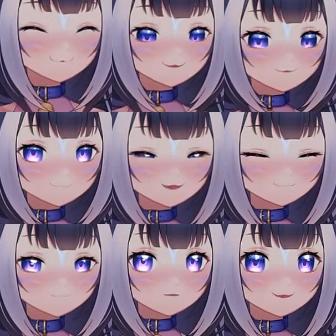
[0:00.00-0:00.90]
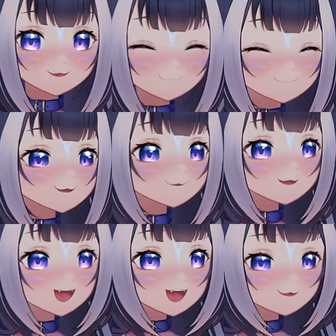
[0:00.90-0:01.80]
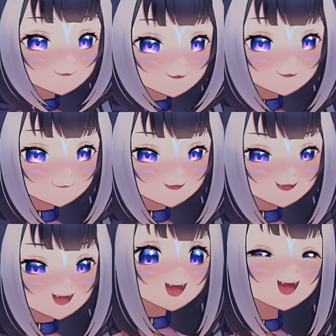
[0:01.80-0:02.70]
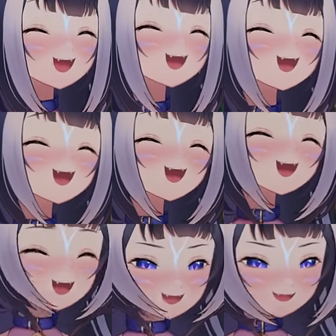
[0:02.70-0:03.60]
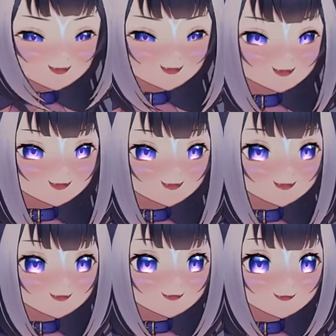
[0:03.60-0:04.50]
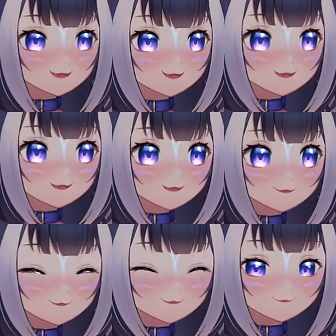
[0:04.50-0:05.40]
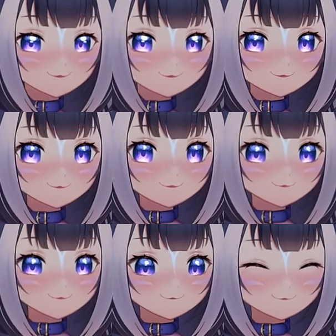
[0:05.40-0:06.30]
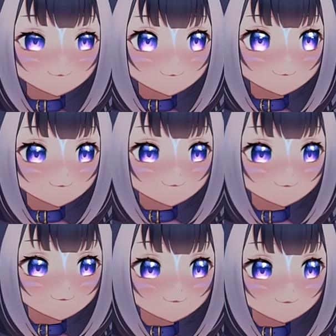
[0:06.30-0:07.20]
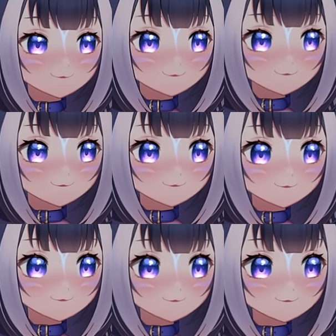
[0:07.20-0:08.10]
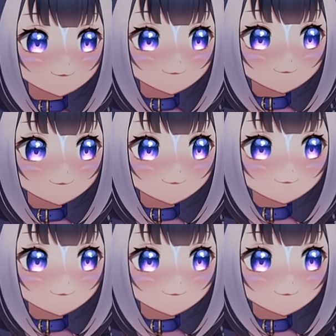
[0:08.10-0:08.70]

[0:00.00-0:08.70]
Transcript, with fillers: and just oh, buying a many new of you one, I tested my to. luck by attempting to weld the high-pressure plastic hose directly to the fitting. This is such a dumb idea.